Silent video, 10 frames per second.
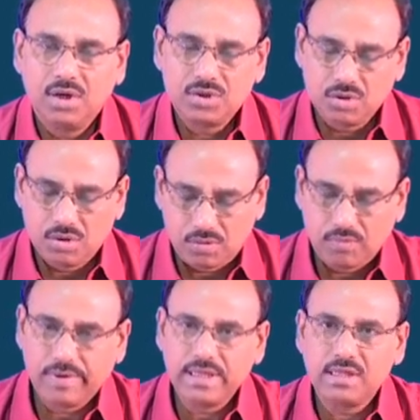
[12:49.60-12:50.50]
So,
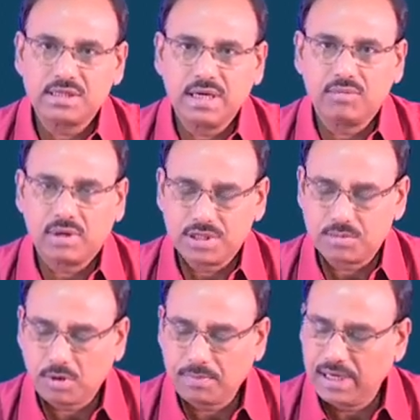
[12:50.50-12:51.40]
when this network is
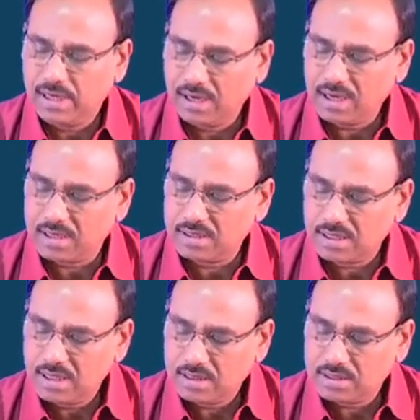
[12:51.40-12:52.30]
properly
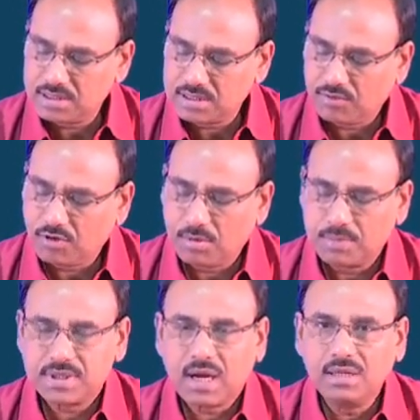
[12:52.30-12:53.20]
learned, this is the form
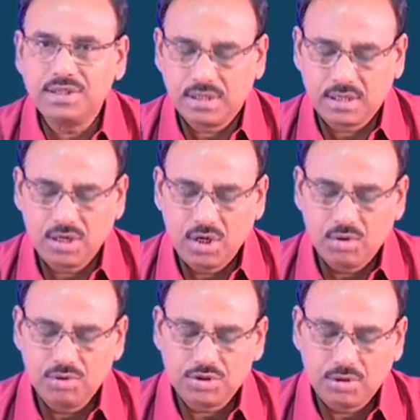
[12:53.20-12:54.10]
of structure
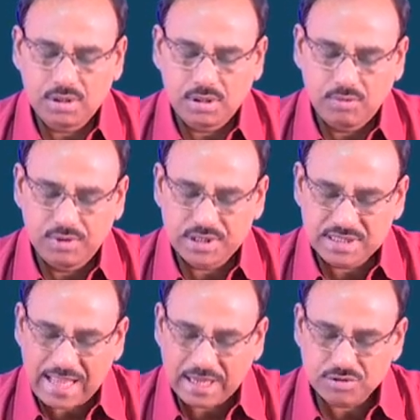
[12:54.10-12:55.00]
which
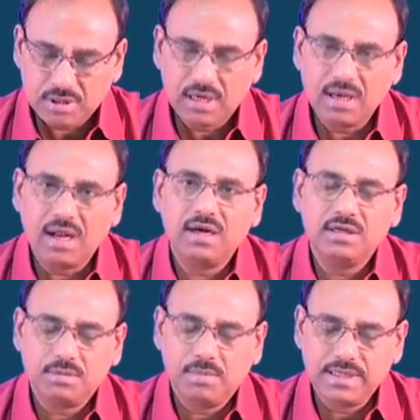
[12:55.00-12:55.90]
is actually
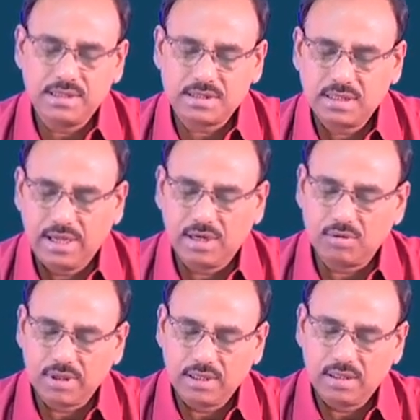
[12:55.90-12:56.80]
learned by this
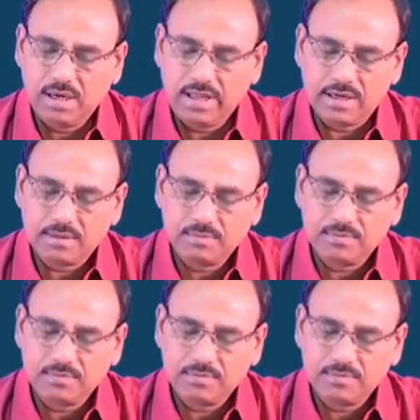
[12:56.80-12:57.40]
encoding layer.